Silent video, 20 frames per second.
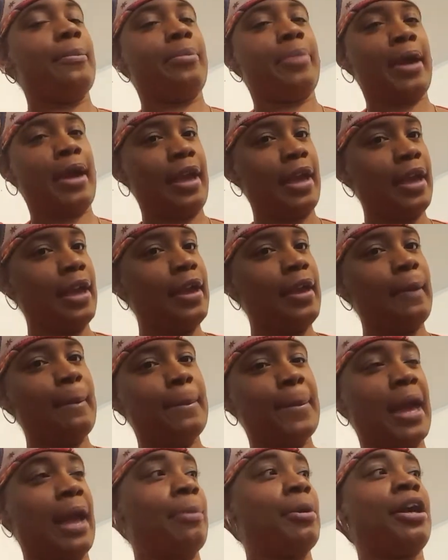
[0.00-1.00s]
baby,
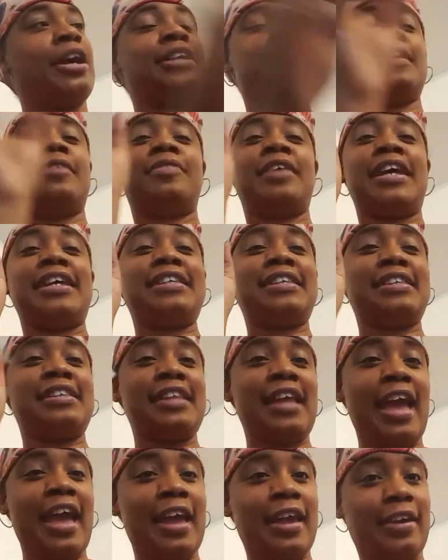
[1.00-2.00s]
baby, because if that
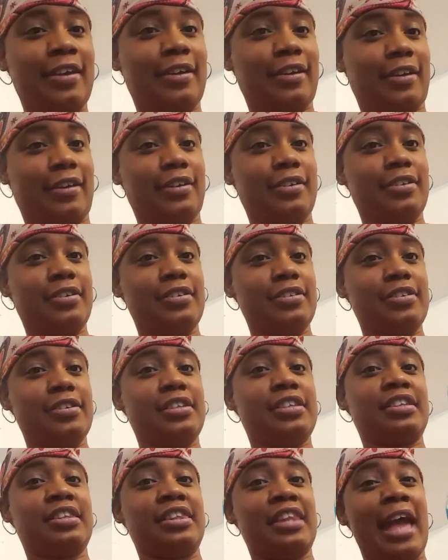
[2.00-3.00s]
snake
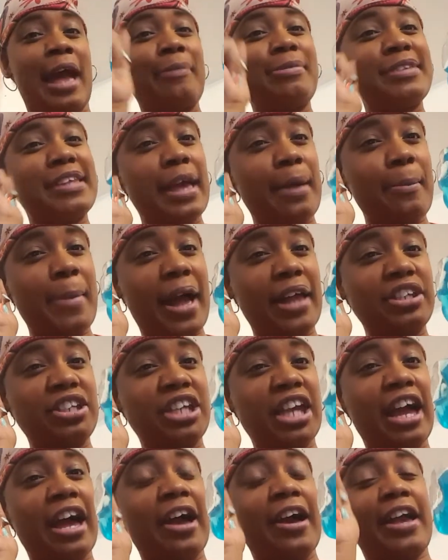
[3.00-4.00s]
snaps at my
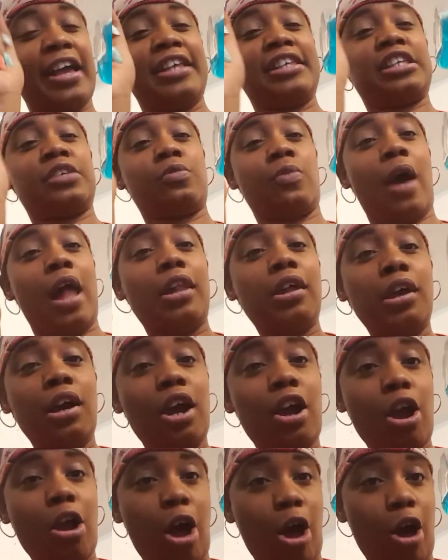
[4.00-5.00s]
child and swallow
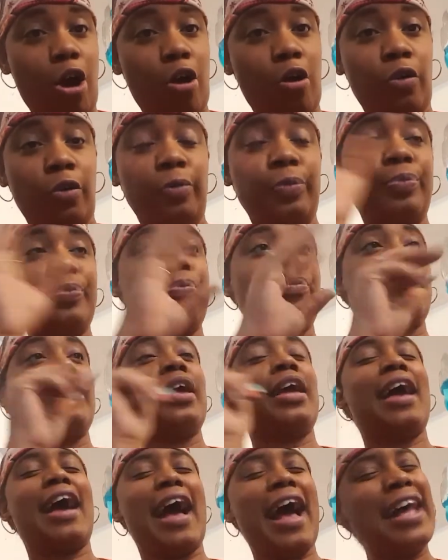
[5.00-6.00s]
her whole,
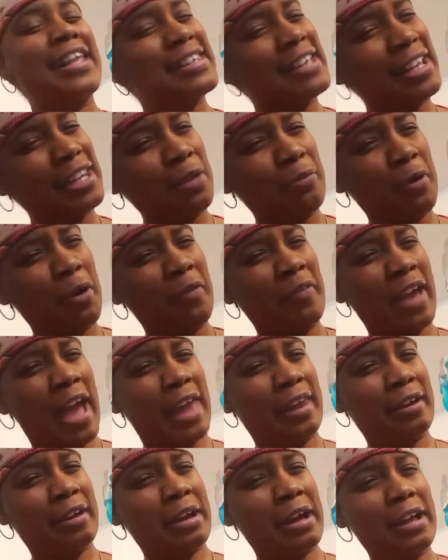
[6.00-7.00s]
I seen the movie
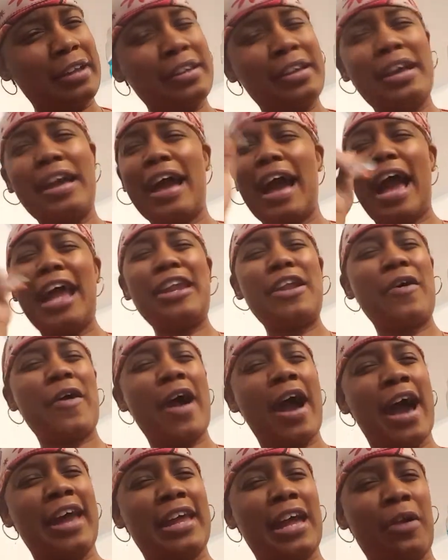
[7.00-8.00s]
Anaconda. I know
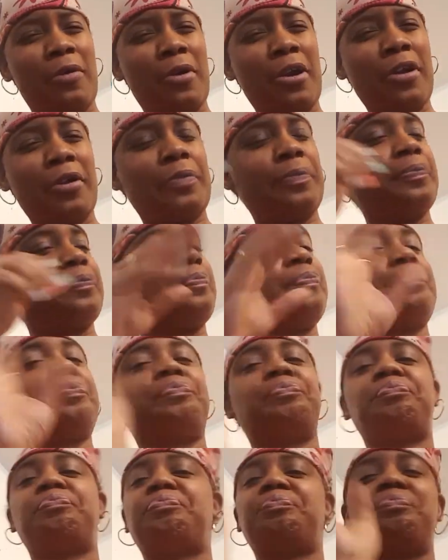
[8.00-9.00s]
how they work.
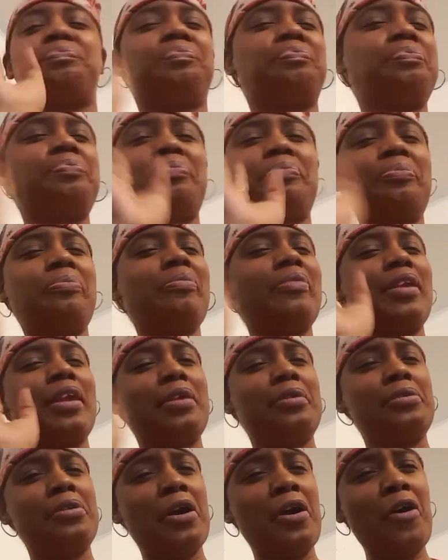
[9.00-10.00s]

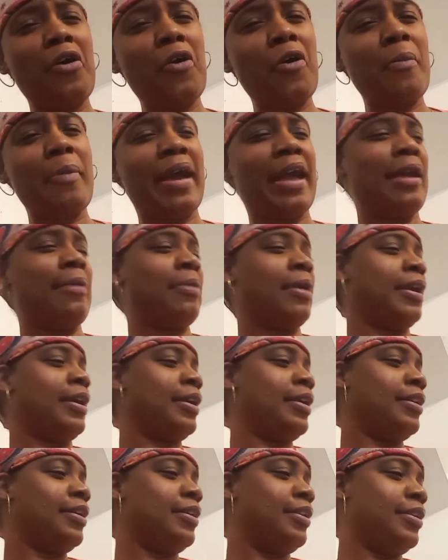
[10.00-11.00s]
No, baby,
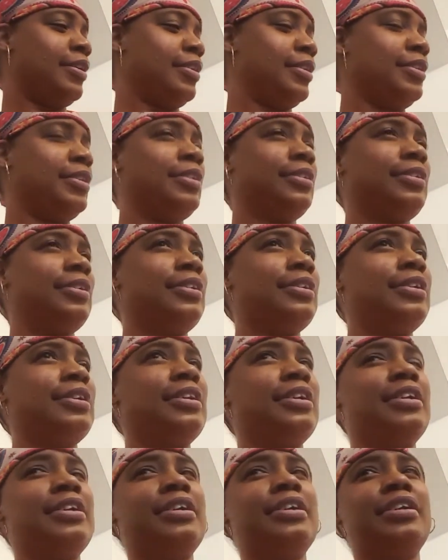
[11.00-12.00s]

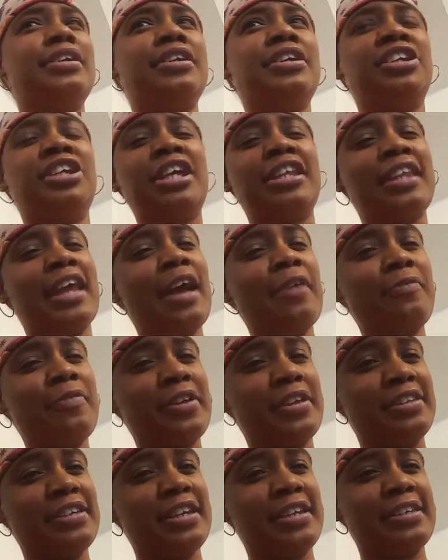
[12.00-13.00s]
she not
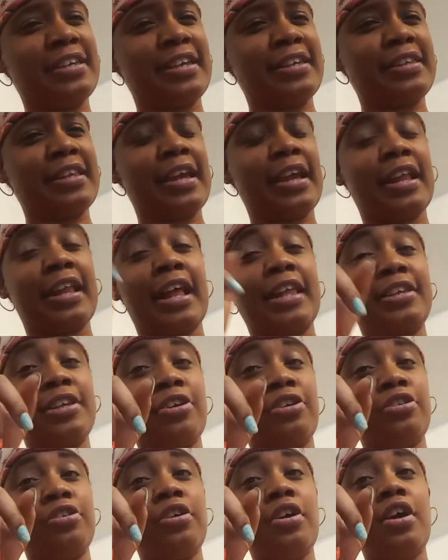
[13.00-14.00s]
finna touch that snake. I
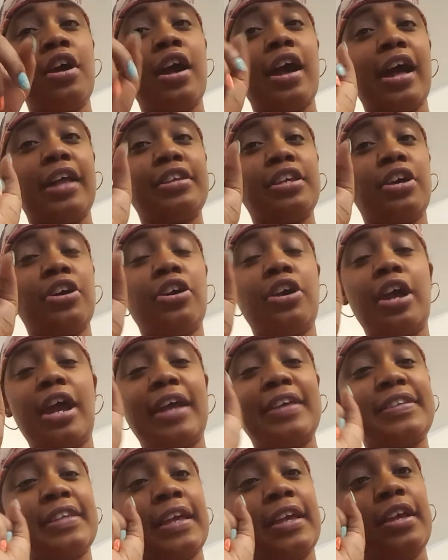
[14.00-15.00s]
told, I told her,
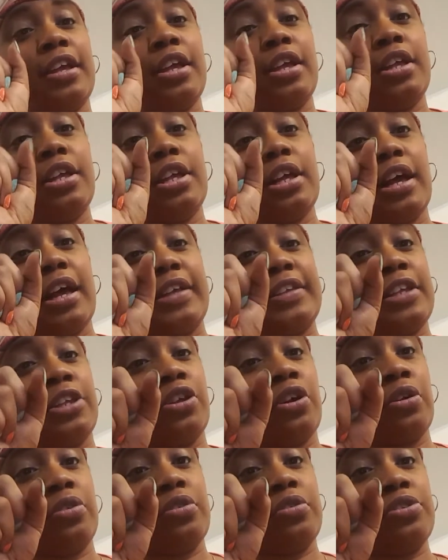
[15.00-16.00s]
I said, I said,
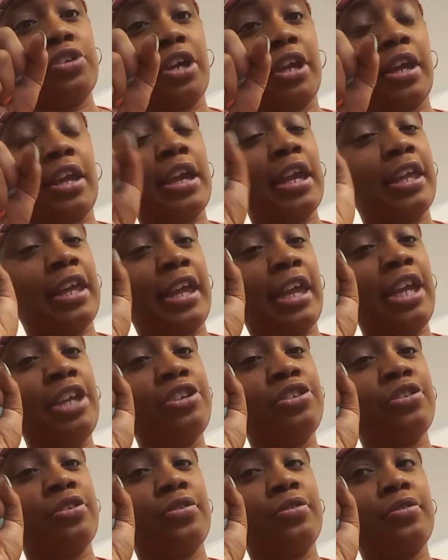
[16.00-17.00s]
no, Chunky, it'll
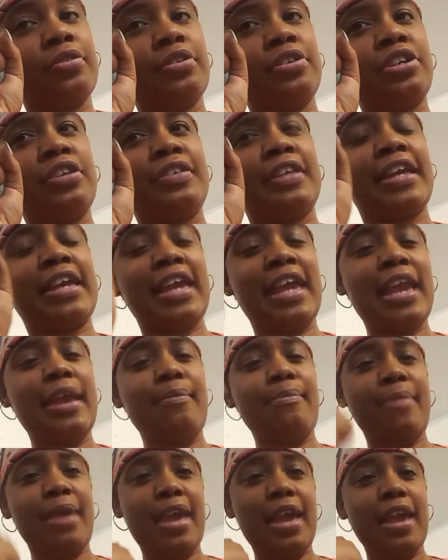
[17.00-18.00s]
eat you. She's like,
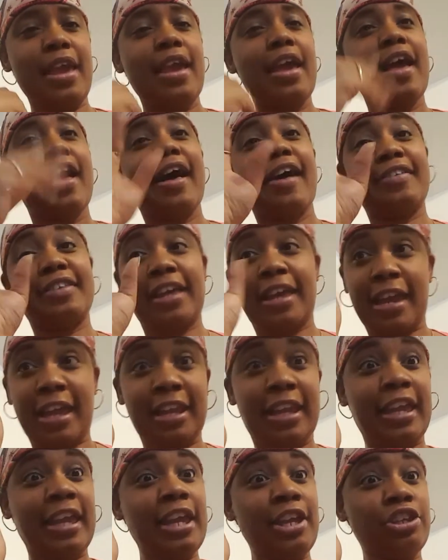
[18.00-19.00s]
eat me? I was like,
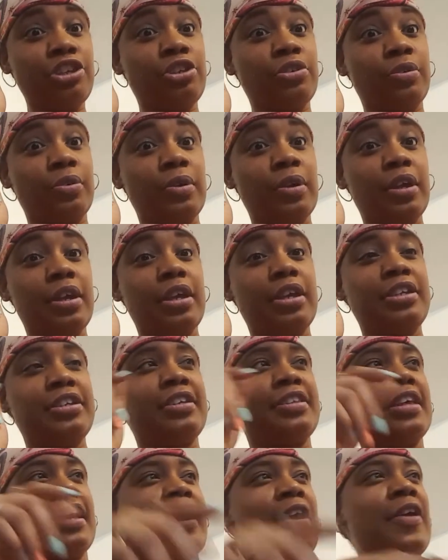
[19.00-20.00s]
it'll eat you.
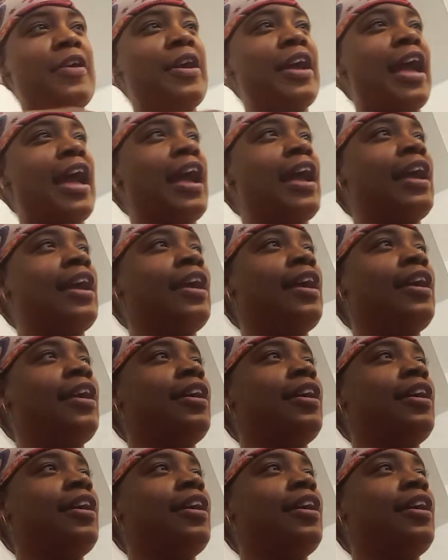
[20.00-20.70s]
She's like, okay.